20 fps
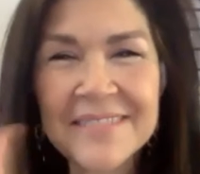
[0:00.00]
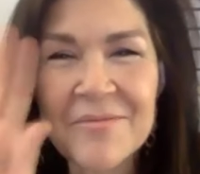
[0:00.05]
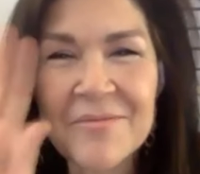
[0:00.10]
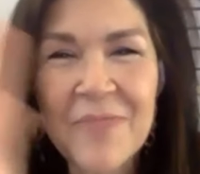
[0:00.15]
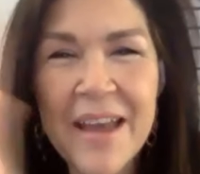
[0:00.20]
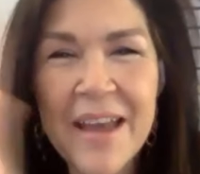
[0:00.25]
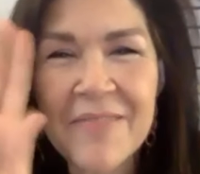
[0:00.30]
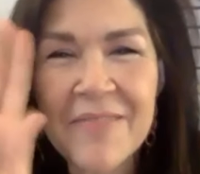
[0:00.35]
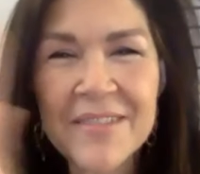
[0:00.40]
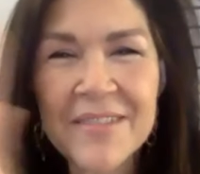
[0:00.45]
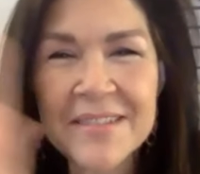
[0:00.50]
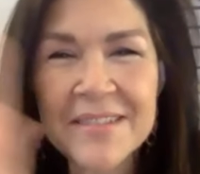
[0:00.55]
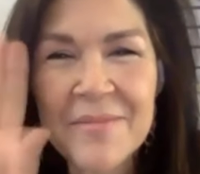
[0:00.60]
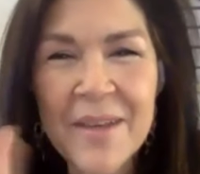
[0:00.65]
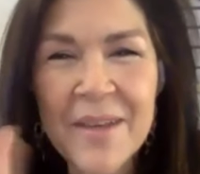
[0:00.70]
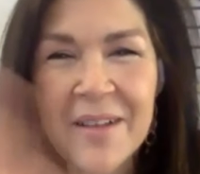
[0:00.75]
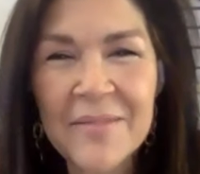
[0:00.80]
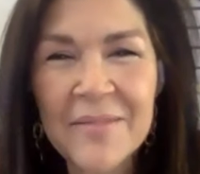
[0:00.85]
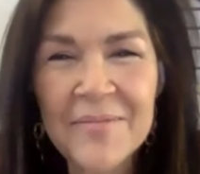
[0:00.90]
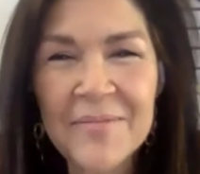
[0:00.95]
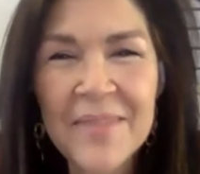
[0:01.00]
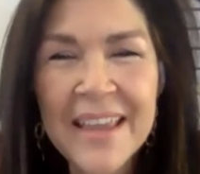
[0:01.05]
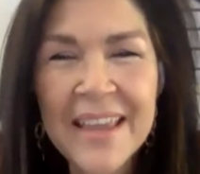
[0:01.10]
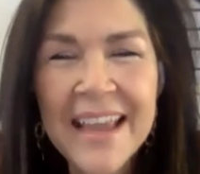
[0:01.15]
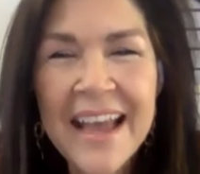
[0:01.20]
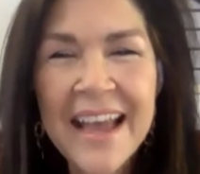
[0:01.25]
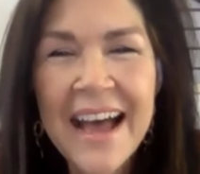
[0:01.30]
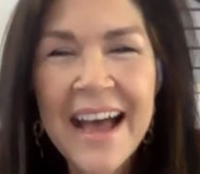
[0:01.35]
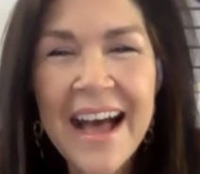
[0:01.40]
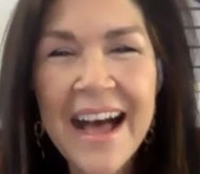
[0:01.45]
wave Isabel.
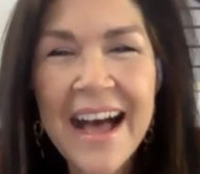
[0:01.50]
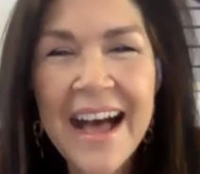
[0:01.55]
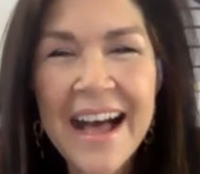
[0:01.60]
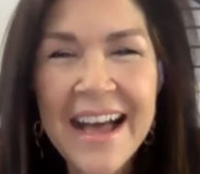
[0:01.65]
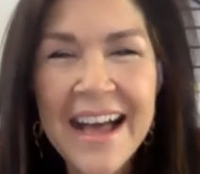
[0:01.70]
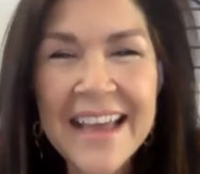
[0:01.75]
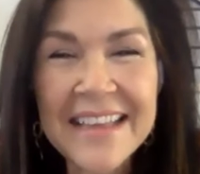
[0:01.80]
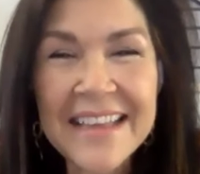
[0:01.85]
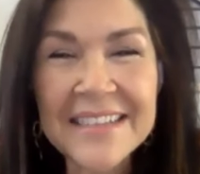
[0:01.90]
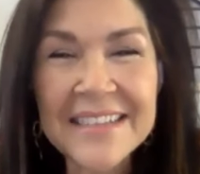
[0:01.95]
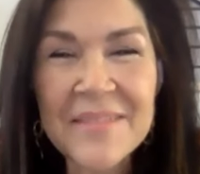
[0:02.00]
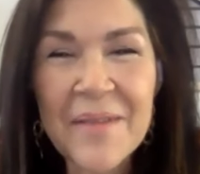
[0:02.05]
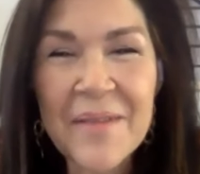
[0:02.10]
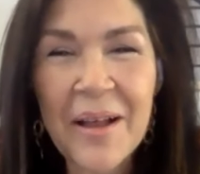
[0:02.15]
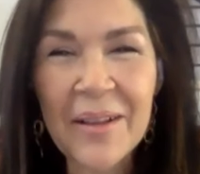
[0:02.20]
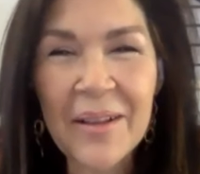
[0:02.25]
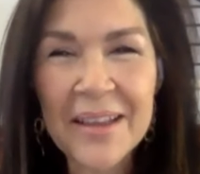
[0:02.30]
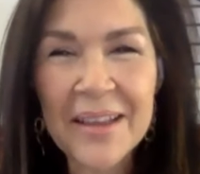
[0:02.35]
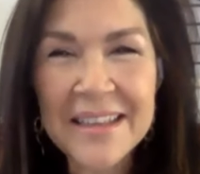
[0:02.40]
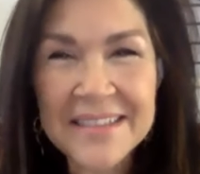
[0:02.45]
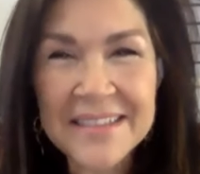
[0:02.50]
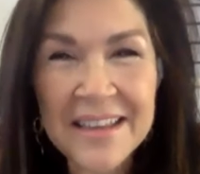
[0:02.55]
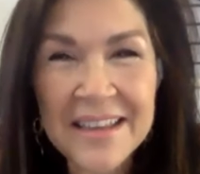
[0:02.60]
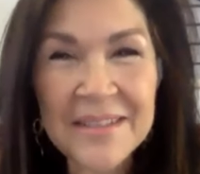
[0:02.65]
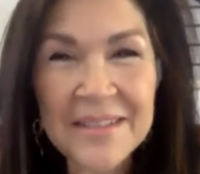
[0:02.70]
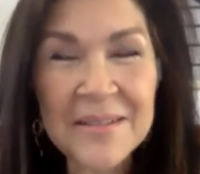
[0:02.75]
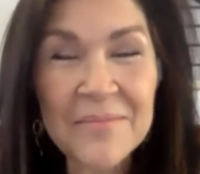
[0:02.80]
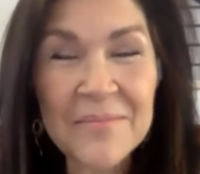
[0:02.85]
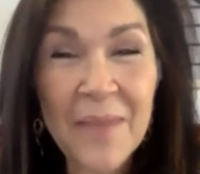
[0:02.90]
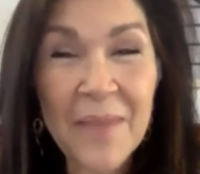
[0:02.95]
Uh, Isabel is
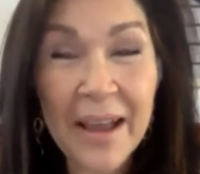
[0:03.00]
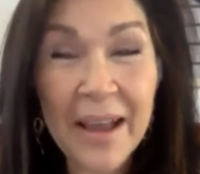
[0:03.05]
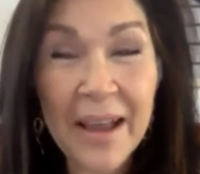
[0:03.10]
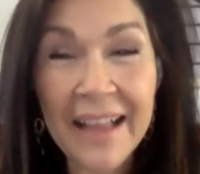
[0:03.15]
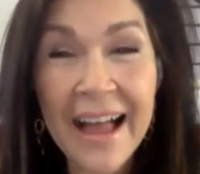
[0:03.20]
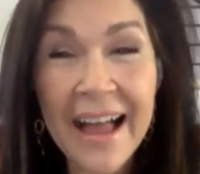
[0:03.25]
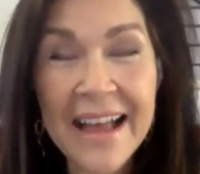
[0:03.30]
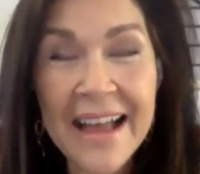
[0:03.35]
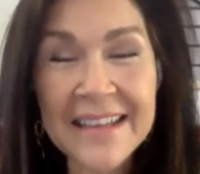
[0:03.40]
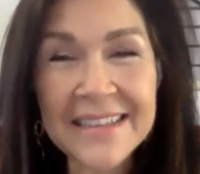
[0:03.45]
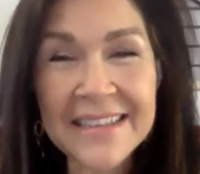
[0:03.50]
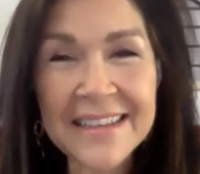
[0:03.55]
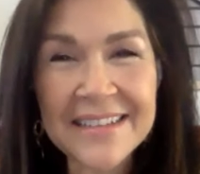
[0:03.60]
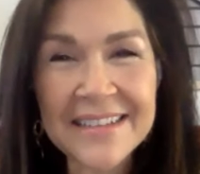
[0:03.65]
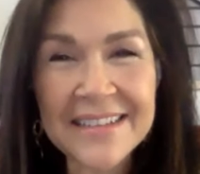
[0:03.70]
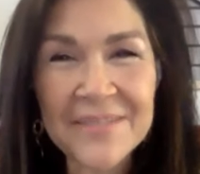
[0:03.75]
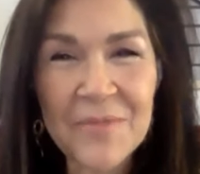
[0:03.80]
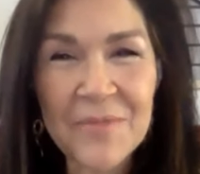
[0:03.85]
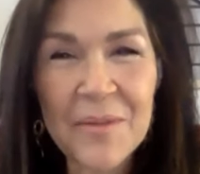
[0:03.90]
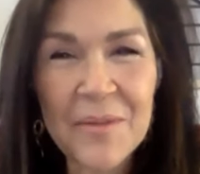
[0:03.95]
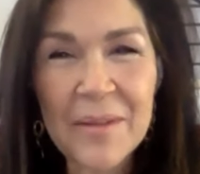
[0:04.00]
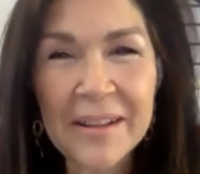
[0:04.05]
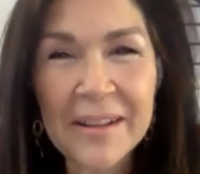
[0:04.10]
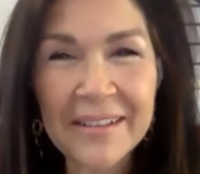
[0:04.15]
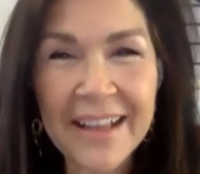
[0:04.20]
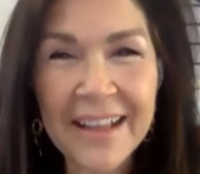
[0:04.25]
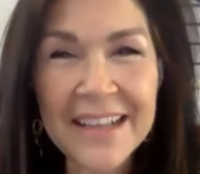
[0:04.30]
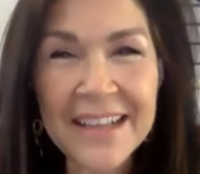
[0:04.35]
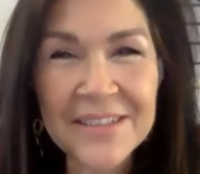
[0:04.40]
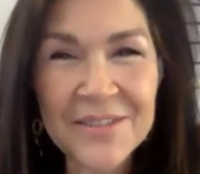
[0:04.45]
in my class and we've been in
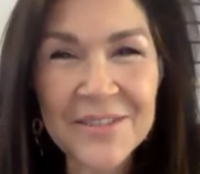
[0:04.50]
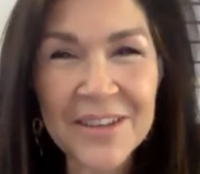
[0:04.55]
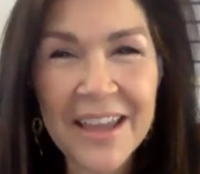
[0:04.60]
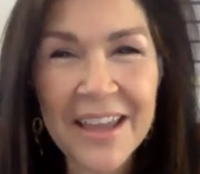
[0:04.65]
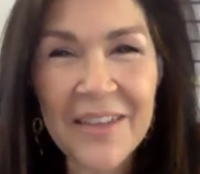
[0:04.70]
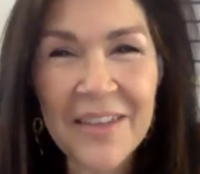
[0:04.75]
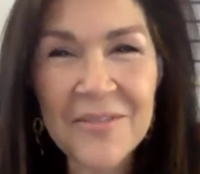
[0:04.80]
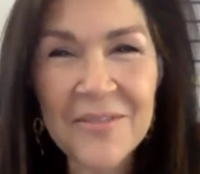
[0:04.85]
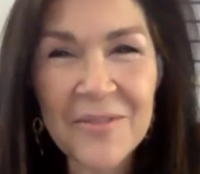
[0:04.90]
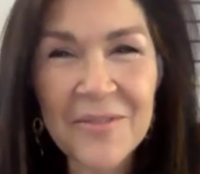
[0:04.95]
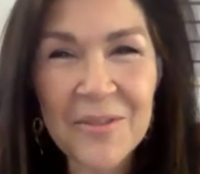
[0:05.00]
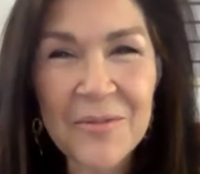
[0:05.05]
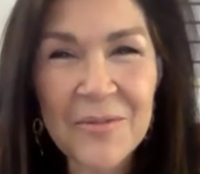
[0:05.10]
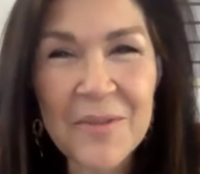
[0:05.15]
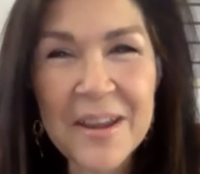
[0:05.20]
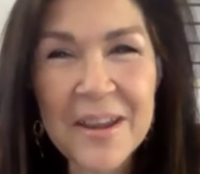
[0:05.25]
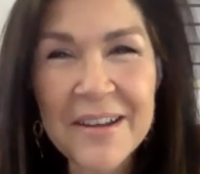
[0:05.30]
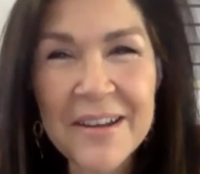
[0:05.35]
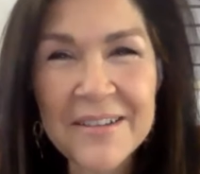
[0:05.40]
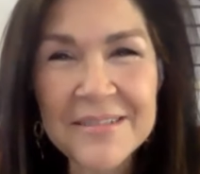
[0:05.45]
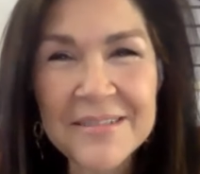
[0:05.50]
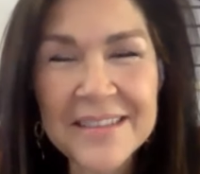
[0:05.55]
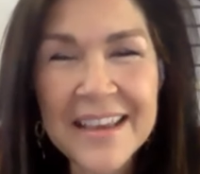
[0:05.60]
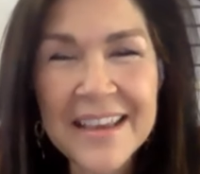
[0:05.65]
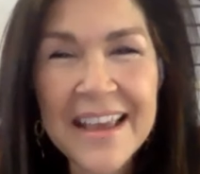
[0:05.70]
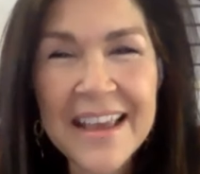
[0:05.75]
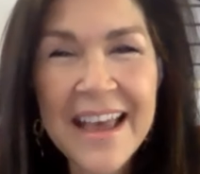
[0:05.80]
class together for three years.